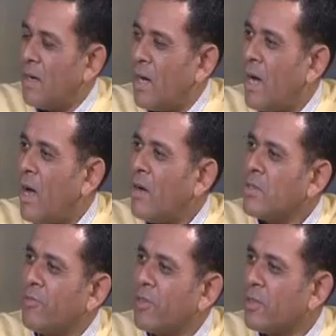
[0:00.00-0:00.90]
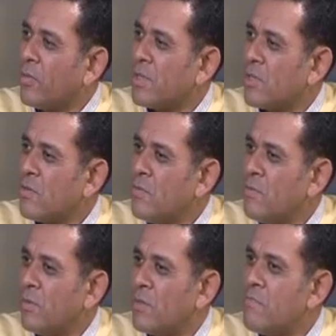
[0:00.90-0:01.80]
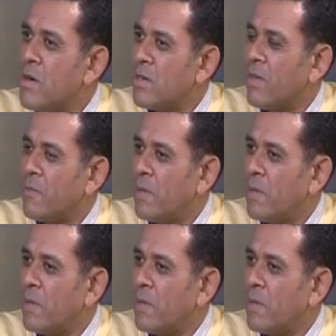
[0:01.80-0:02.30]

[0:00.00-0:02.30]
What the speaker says: How difficult was it to motivate